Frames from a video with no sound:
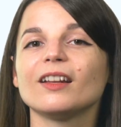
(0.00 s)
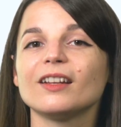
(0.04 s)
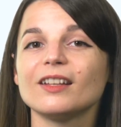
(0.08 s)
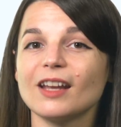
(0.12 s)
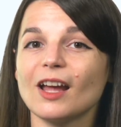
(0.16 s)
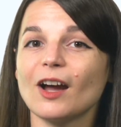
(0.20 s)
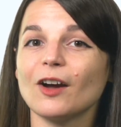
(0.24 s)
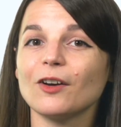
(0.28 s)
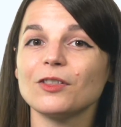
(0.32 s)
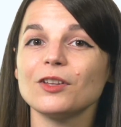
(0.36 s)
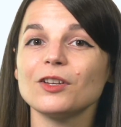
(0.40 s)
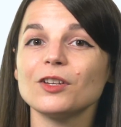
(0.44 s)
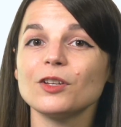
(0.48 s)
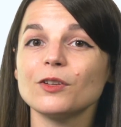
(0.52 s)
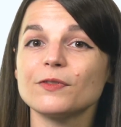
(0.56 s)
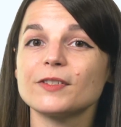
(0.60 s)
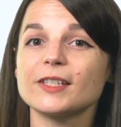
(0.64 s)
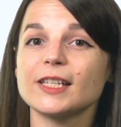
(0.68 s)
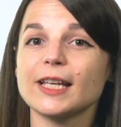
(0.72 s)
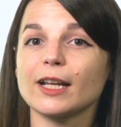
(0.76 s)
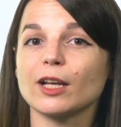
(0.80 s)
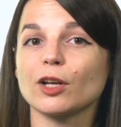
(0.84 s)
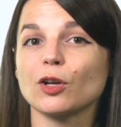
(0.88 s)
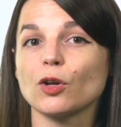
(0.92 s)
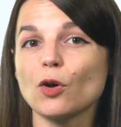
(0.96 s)
Now that you've
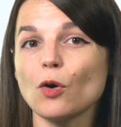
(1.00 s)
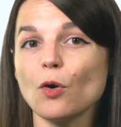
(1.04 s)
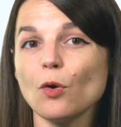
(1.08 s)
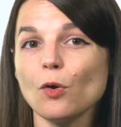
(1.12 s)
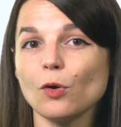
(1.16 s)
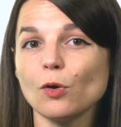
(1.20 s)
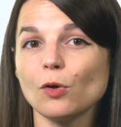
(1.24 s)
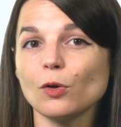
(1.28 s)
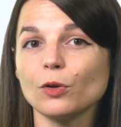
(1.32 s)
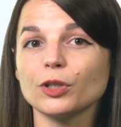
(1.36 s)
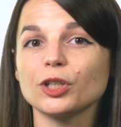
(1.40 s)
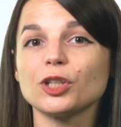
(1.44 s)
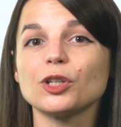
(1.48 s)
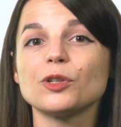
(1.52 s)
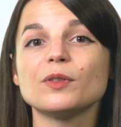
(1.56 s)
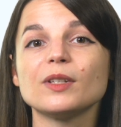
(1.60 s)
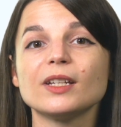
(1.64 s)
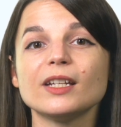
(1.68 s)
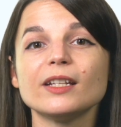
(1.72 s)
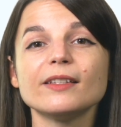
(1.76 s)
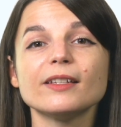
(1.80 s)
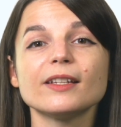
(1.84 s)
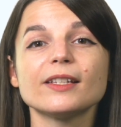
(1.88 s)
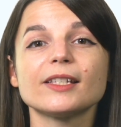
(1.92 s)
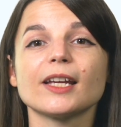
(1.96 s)
set a goal, you
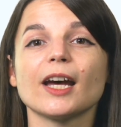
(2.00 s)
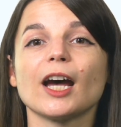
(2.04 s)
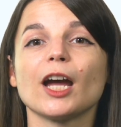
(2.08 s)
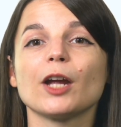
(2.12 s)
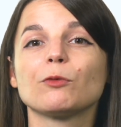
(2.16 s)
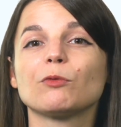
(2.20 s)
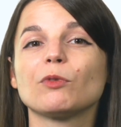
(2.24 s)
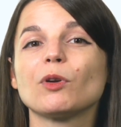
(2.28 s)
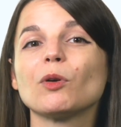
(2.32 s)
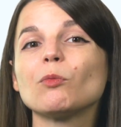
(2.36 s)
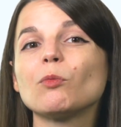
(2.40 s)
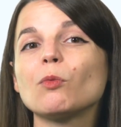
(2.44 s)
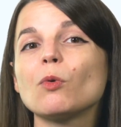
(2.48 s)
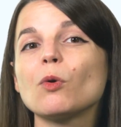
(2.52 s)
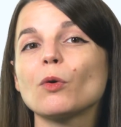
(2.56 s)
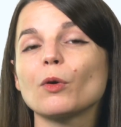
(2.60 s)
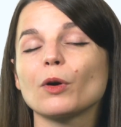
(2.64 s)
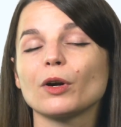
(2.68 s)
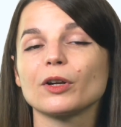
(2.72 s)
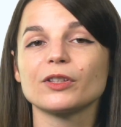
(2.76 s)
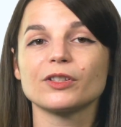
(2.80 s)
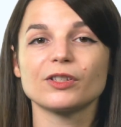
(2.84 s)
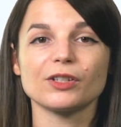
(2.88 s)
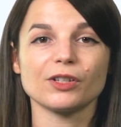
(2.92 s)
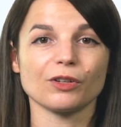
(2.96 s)
need to tie
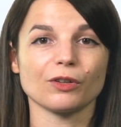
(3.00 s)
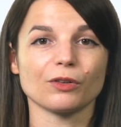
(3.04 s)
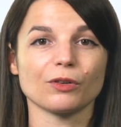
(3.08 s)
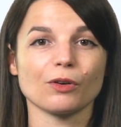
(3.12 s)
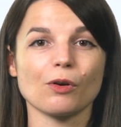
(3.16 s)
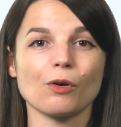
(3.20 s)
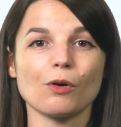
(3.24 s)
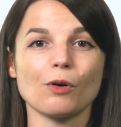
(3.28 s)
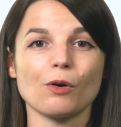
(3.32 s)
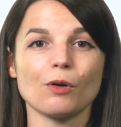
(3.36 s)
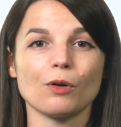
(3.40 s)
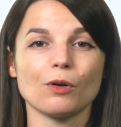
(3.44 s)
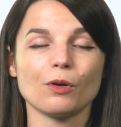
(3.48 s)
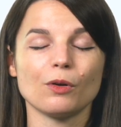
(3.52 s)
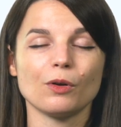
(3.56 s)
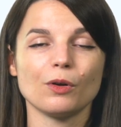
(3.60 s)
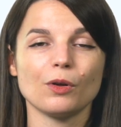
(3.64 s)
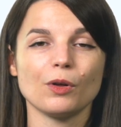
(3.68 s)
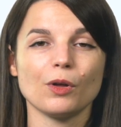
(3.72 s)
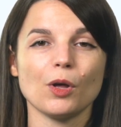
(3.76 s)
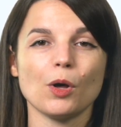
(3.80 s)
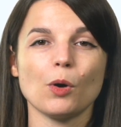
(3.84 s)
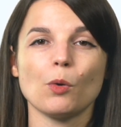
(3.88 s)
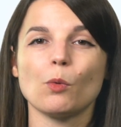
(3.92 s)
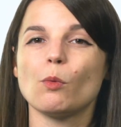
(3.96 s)
rewards to your goal.
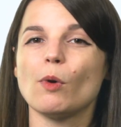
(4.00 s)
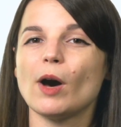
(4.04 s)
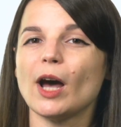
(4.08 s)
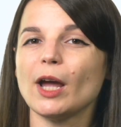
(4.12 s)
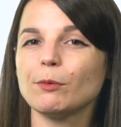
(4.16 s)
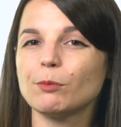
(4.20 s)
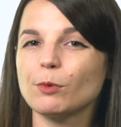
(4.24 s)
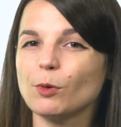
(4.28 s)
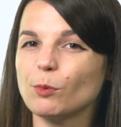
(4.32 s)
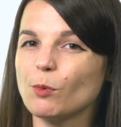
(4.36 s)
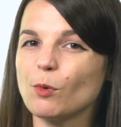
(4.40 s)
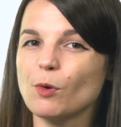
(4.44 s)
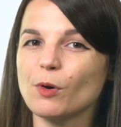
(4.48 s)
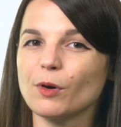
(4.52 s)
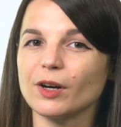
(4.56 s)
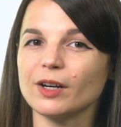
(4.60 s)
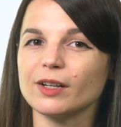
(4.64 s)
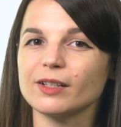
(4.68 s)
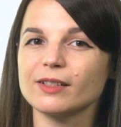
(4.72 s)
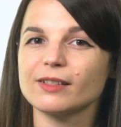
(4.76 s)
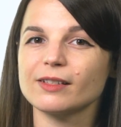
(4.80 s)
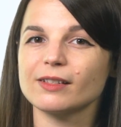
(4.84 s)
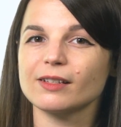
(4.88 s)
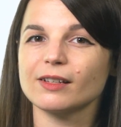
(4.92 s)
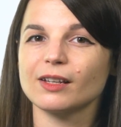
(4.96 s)
Why
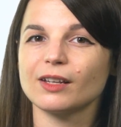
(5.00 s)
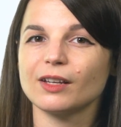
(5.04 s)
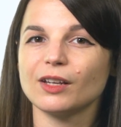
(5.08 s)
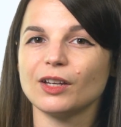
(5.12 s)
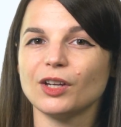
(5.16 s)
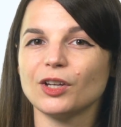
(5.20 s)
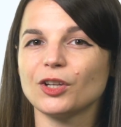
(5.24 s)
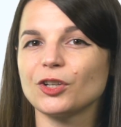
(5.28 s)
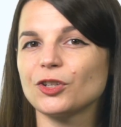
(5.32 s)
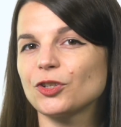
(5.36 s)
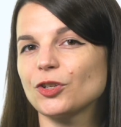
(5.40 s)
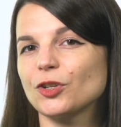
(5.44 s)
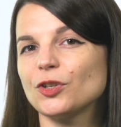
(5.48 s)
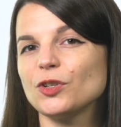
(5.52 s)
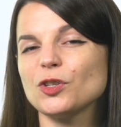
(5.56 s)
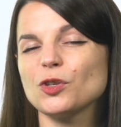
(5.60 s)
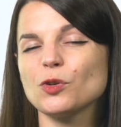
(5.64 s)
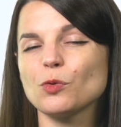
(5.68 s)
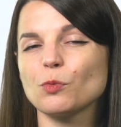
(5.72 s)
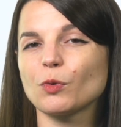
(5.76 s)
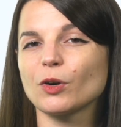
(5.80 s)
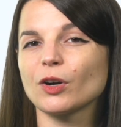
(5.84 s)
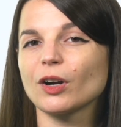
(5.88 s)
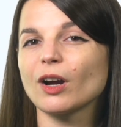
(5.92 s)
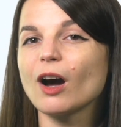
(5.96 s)
rewards? Shouldn't
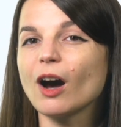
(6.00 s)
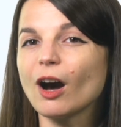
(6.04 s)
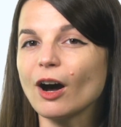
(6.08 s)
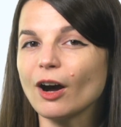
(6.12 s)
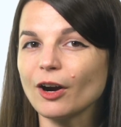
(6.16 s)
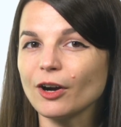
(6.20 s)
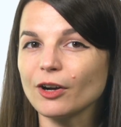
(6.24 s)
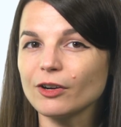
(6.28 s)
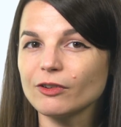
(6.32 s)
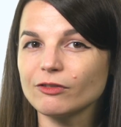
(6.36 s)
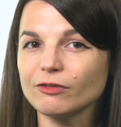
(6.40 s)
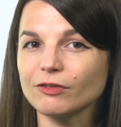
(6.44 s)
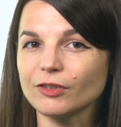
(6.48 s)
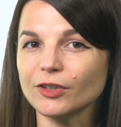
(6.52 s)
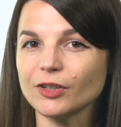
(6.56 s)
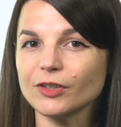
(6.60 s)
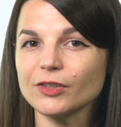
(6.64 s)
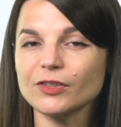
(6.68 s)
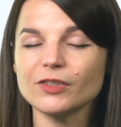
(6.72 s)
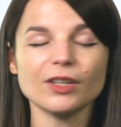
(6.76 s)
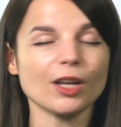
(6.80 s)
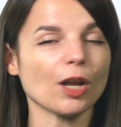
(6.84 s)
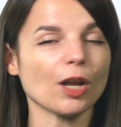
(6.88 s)
you work hard first